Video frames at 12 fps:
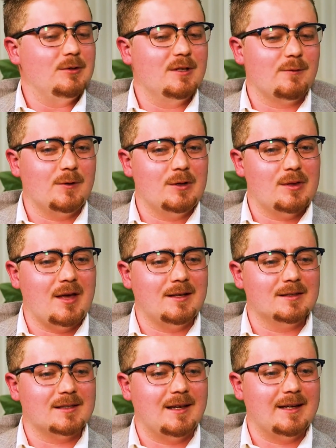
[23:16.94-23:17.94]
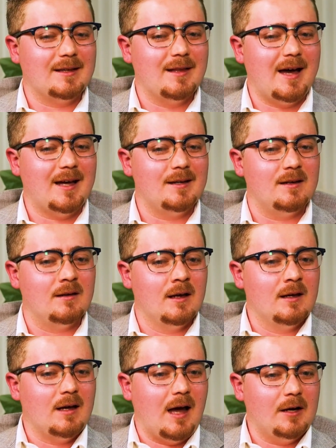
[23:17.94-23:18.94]
different things like that. And
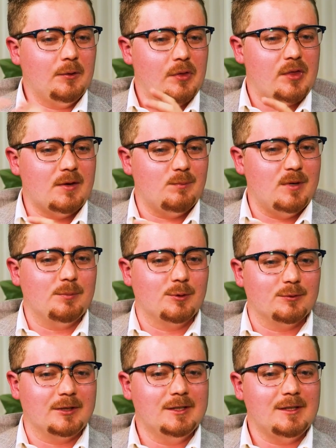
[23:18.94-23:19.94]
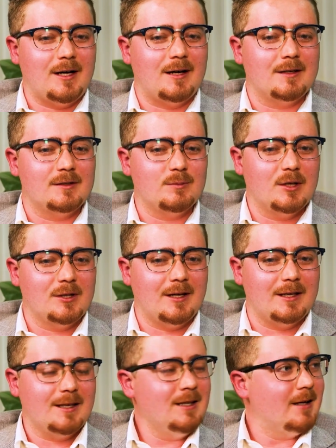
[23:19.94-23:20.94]
I don't think people realize, but
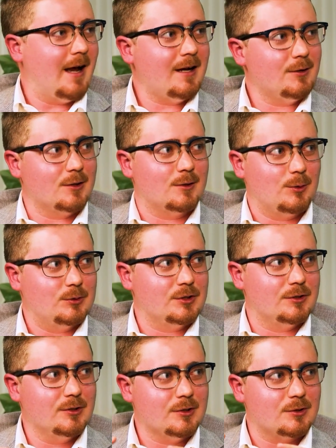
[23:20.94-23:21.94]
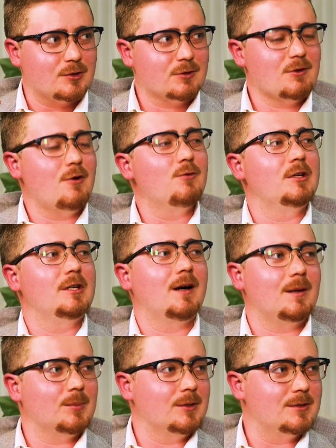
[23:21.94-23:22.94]
like in agriculture, there are so many
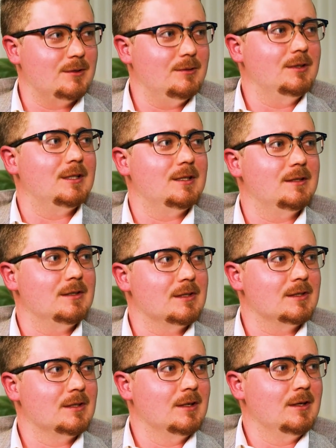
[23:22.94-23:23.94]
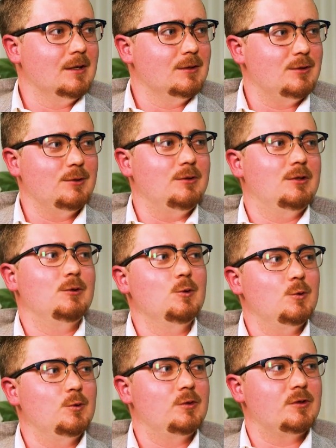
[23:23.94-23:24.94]
opportunities to
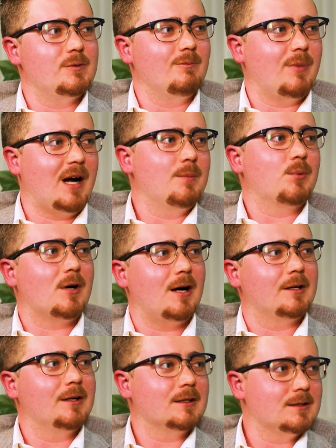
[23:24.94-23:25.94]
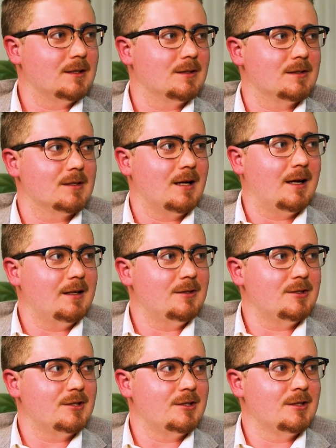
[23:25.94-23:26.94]
use byproduct and
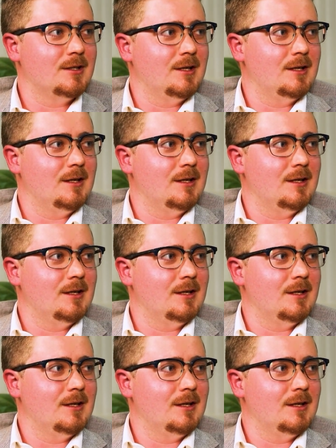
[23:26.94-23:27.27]
such,